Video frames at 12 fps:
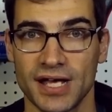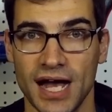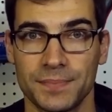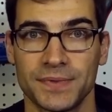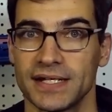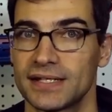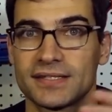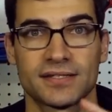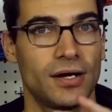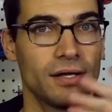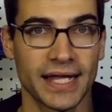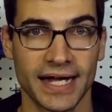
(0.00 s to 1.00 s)
optics,
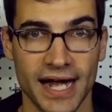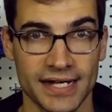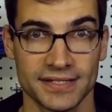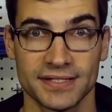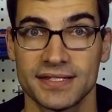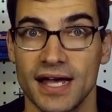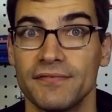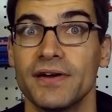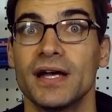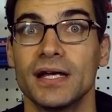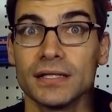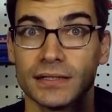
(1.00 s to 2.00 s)
all that kinds of stuff.
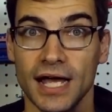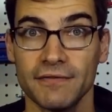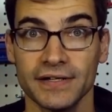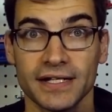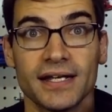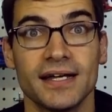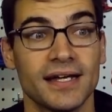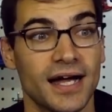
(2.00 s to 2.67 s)
Love it.